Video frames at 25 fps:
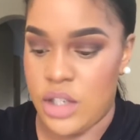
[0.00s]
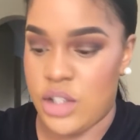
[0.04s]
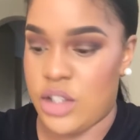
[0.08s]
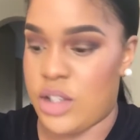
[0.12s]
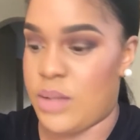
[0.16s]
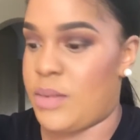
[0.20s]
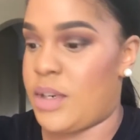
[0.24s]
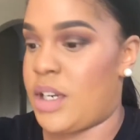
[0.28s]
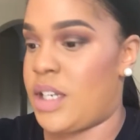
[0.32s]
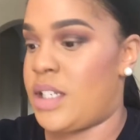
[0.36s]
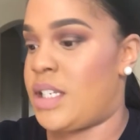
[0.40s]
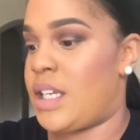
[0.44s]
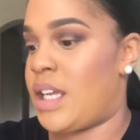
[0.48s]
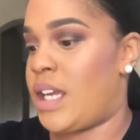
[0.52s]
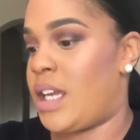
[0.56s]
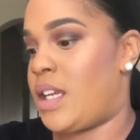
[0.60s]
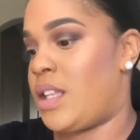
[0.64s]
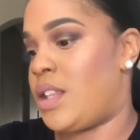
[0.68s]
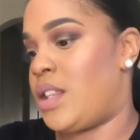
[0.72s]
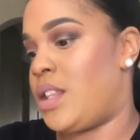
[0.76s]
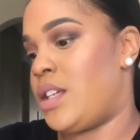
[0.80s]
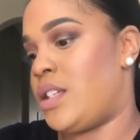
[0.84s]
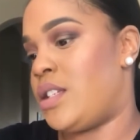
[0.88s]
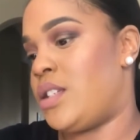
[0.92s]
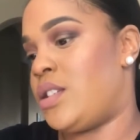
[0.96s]
So I'm going to
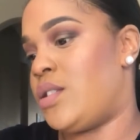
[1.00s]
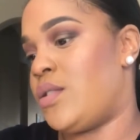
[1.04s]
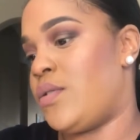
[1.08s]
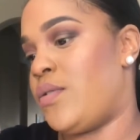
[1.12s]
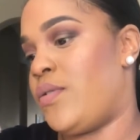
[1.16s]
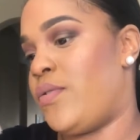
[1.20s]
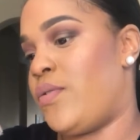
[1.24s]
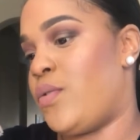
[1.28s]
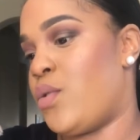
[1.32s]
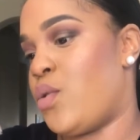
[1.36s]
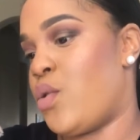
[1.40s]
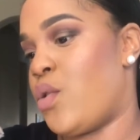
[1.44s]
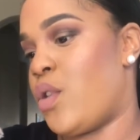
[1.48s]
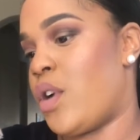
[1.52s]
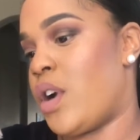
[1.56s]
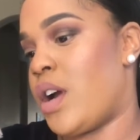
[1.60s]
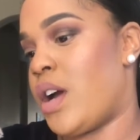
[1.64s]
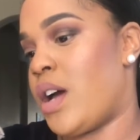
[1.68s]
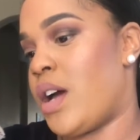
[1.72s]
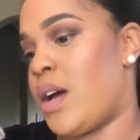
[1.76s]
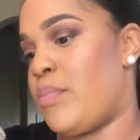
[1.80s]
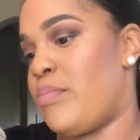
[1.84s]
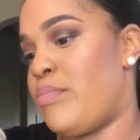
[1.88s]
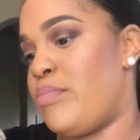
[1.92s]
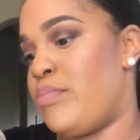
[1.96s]
take this
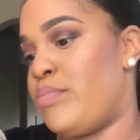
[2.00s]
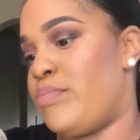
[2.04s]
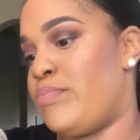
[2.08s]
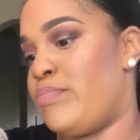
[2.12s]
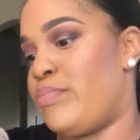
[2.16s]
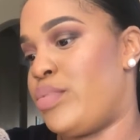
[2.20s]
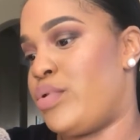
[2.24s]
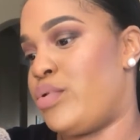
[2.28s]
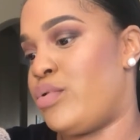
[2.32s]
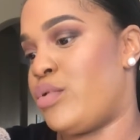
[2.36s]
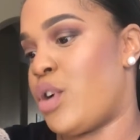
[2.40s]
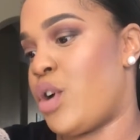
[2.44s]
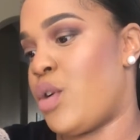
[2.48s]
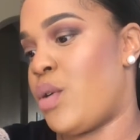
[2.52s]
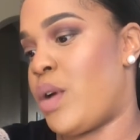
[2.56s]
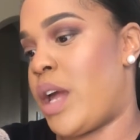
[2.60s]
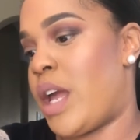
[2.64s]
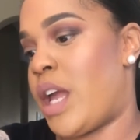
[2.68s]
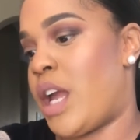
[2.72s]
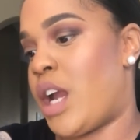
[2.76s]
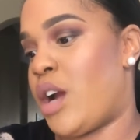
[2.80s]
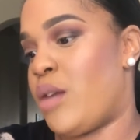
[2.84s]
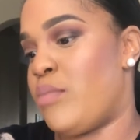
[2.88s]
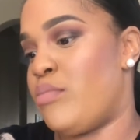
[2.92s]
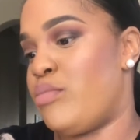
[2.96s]
Sephora Pro
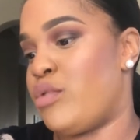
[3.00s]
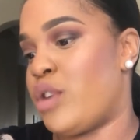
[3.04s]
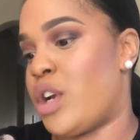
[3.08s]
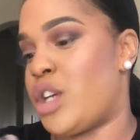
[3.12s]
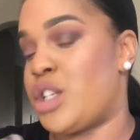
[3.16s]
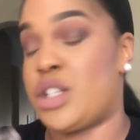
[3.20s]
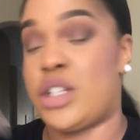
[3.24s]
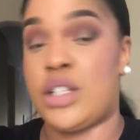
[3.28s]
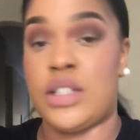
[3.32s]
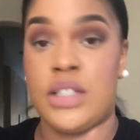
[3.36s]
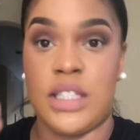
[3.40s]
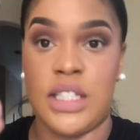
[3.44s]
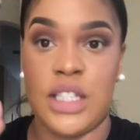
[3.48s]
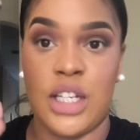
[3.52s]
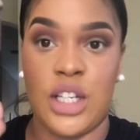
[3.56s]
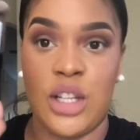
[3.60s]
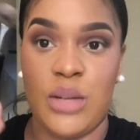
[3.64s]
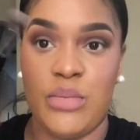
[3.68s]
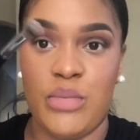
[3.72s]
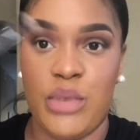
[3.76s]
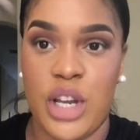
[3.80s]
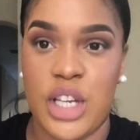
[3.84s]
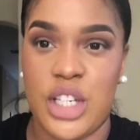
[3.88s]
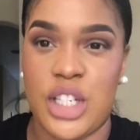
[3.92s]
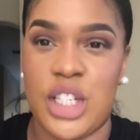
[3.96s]
Airbrush
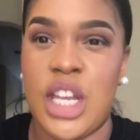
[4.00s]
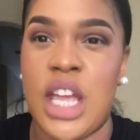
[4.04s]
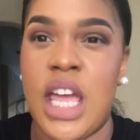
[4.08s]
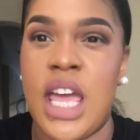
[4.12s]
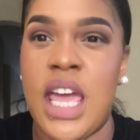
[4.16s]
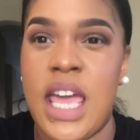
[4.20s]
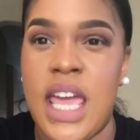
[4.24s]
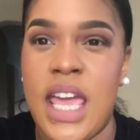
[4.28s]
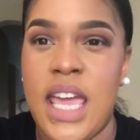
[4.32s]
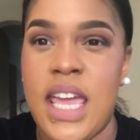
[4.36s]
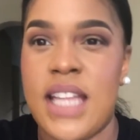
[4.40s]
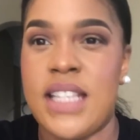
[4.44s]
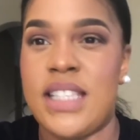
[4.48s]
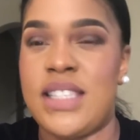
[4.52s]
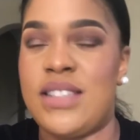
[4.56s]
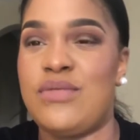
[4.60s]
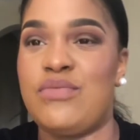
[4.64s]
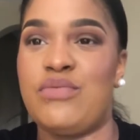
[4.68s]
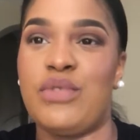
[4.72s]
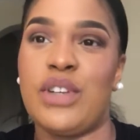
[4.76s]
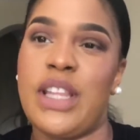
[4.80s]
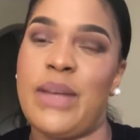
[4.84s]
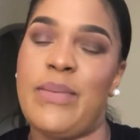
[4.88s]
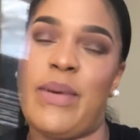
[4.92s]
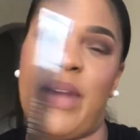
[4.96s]
concealer brush.
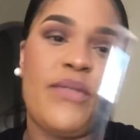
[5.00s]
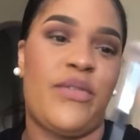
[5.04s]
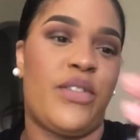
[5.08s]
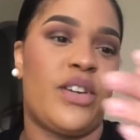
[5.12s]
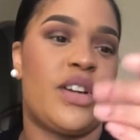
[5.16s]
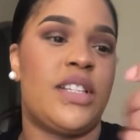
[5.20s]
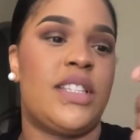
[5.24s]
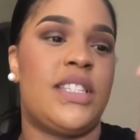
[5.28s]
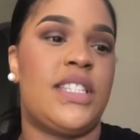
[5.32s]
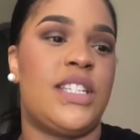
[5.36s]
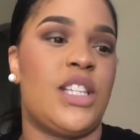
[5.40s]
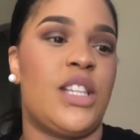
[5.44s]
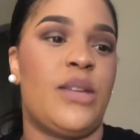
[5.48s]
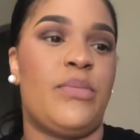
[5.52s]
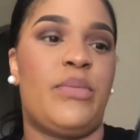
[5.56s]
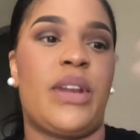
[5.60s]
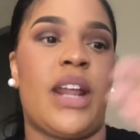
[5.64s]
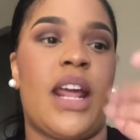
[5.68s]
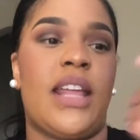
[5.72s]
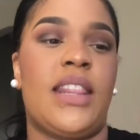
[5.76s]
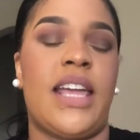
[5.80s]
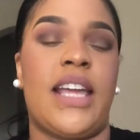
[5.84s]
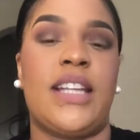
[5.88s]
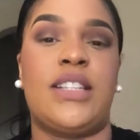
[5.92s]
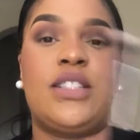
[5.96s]
It's really made for concealer,
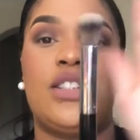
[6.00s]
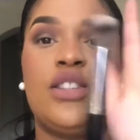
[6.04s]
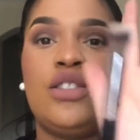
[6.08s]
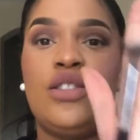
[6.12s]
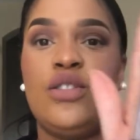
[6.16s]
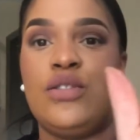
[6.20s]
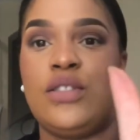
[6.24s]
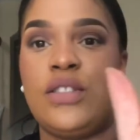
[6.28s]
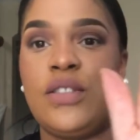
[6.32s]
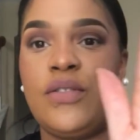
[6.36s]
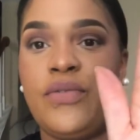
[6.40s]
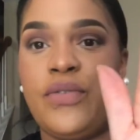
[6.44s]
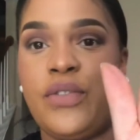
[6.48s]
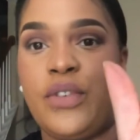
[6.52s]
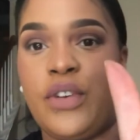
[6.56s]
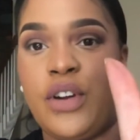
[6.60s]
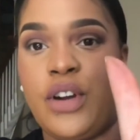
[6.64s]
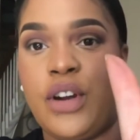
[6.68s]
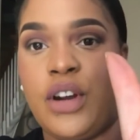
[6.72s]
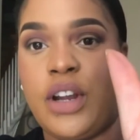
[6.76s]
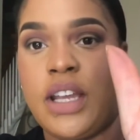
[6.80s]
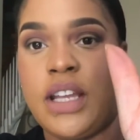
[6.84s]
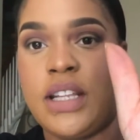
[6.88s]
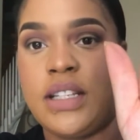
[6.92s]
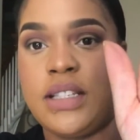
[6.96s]
but I like to use it
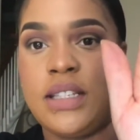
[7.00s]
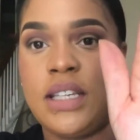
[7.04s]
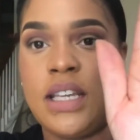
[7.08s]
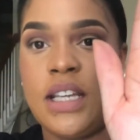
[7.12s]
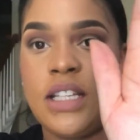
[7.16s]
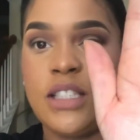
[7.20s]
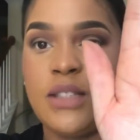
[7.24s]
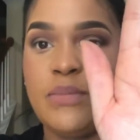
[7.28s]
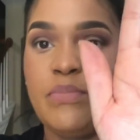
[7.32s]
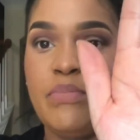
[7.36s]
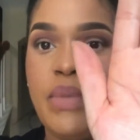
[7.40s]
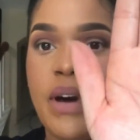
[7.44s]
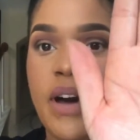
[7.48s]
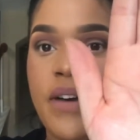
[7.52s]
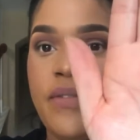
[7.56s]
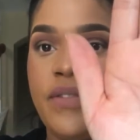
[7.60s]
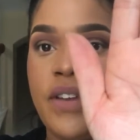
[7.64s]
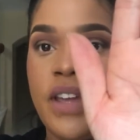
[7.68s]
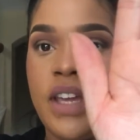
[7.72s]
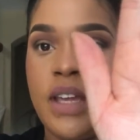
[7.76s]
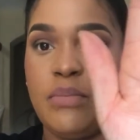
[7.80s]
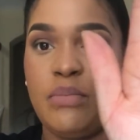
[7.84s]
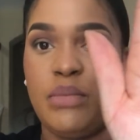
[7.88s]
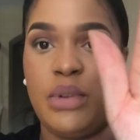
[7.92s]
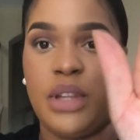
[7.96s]
for intense
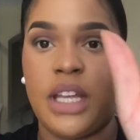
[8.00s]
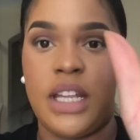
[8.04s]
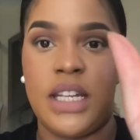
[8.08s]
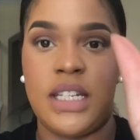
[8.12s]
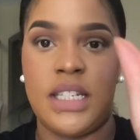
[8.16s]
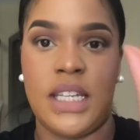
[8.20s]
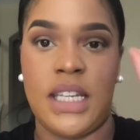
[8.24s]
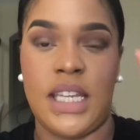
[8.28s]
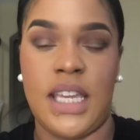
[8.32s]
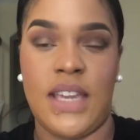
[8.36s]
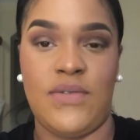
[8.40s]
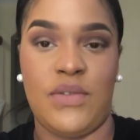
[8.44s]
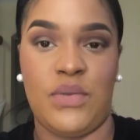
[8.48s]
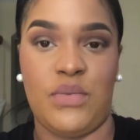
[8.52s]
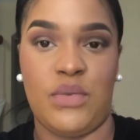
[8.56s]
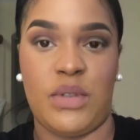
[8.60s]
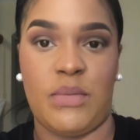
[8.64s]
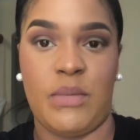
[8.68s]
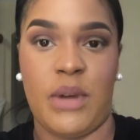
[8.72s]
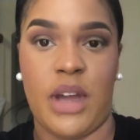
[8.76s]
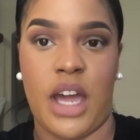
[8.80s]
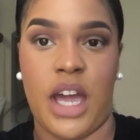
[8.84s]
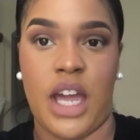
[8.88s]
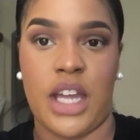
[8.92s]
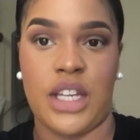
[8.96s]
buffing and blending, even
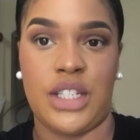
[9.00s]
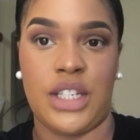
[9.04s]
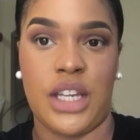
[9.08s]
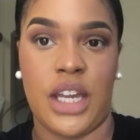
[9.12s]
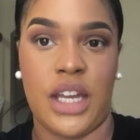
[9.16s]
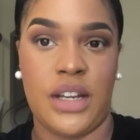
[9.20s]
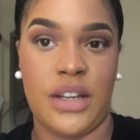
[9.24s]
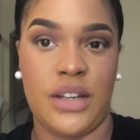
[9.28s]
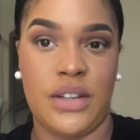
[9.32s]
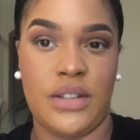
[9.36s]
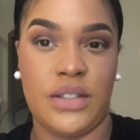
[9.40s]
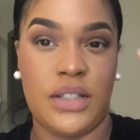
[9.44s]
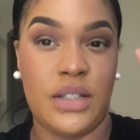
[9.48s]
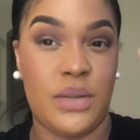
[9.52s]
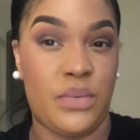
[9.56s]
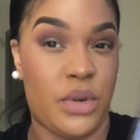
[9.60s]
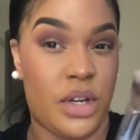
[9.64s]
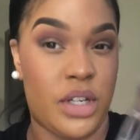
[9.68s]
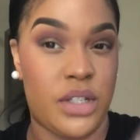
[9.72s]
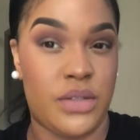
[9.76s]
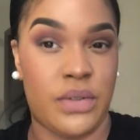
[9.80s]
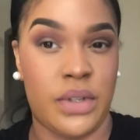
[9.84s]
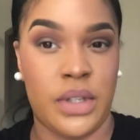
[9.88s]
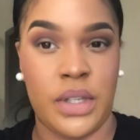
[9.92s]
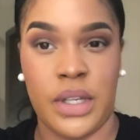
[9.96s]
with my eyeshadows. It
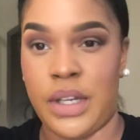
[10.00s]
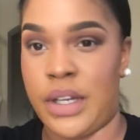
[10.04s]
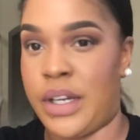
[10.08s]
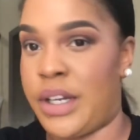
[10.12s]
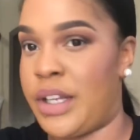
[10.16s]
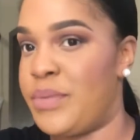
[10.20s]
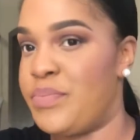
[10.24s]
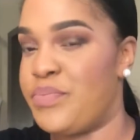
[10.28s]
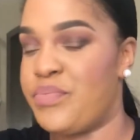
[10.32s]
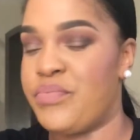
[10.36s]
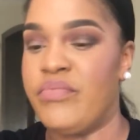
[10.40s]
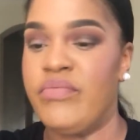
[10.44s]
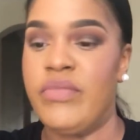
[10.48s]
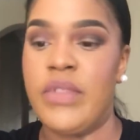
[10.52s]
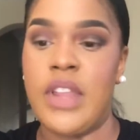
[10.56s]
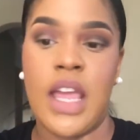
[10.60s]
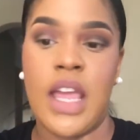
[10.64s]
works really good.